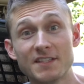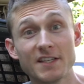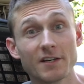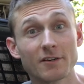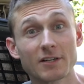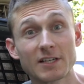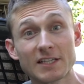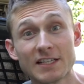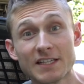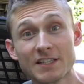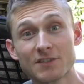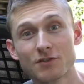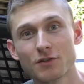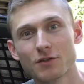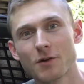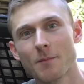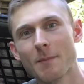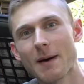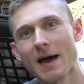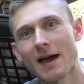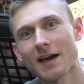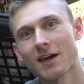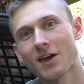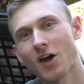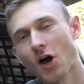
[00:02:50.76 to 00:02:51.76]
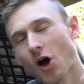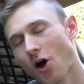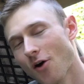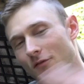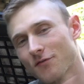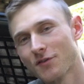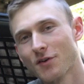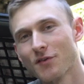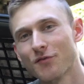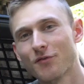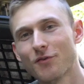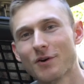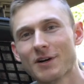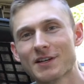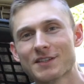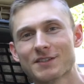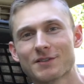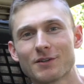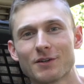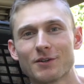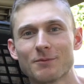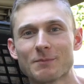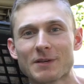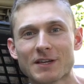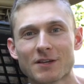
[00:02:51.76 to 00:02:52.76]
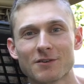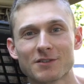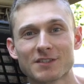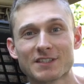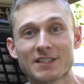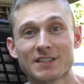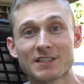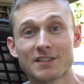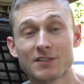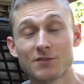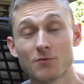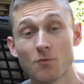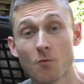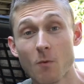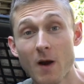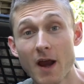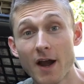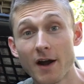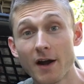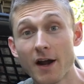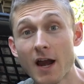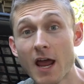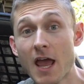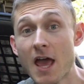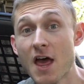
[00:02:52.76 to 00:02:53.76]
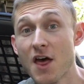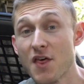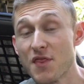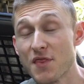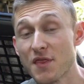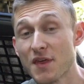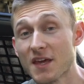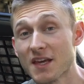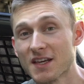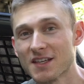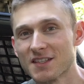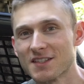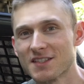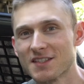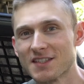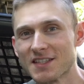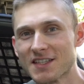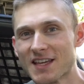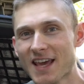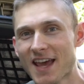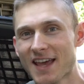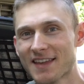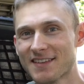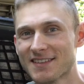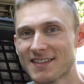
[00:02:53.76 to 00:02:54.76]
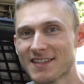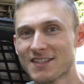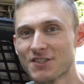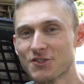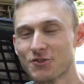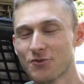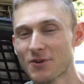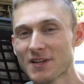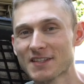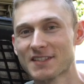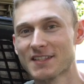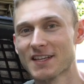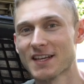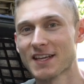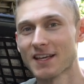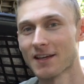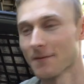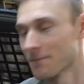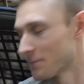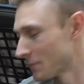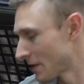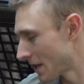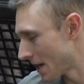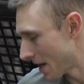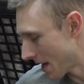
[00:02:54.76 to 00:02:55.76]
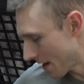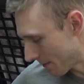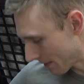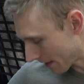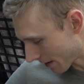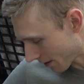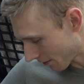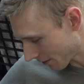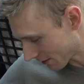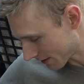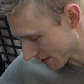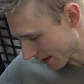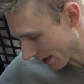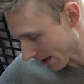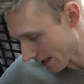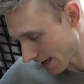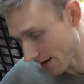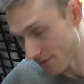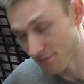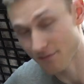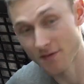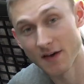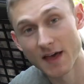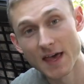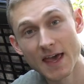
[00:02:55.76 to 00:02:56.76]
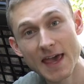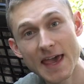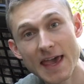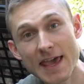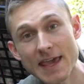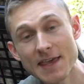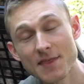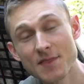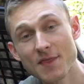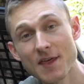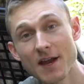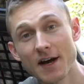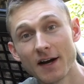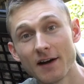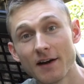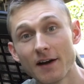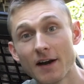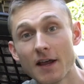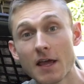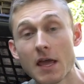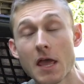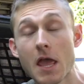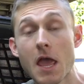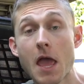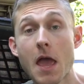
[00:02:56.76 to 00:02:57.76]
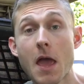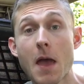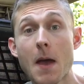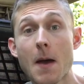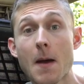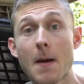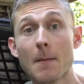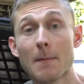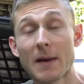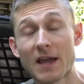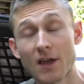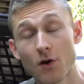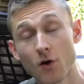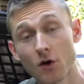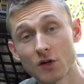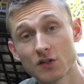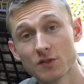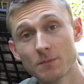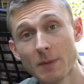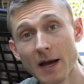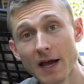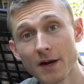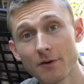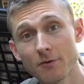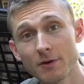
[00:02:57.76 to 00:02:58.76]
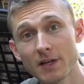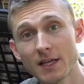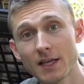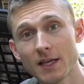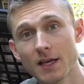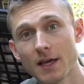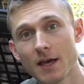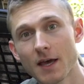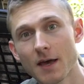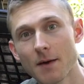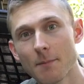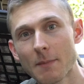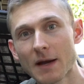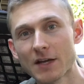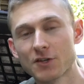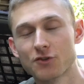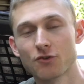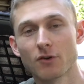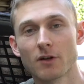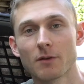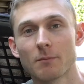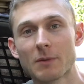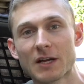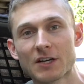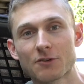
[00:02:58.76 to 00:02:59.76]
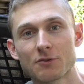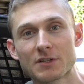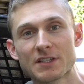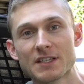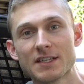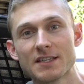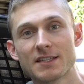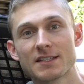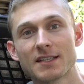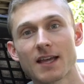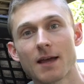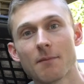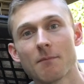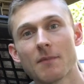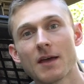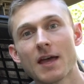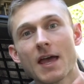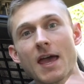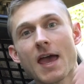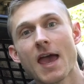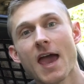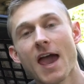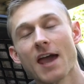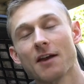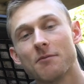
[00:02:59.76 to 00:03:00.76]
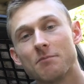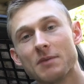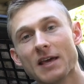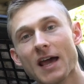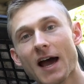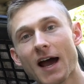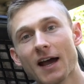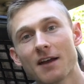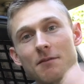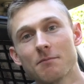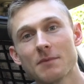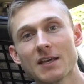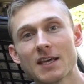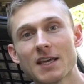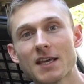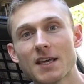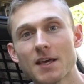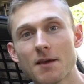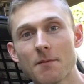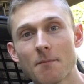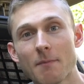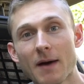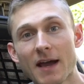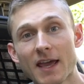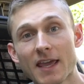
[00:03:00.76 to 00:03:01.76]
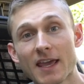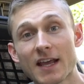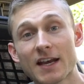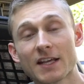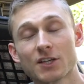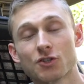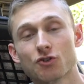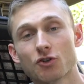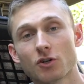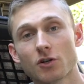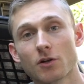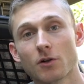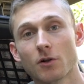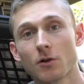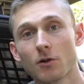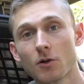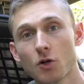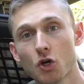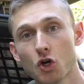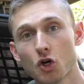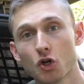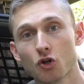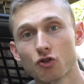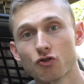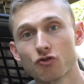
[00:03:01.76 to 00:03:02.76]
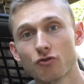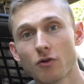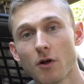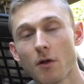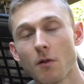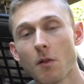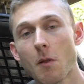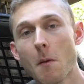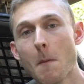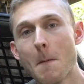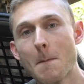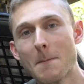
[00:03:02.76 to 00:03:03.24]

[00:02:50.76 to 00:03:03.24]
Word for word: directly to the back of the forester because this is where things get interesting. Because I have in there my aux battery, my dual battery system, and behind me my electrical control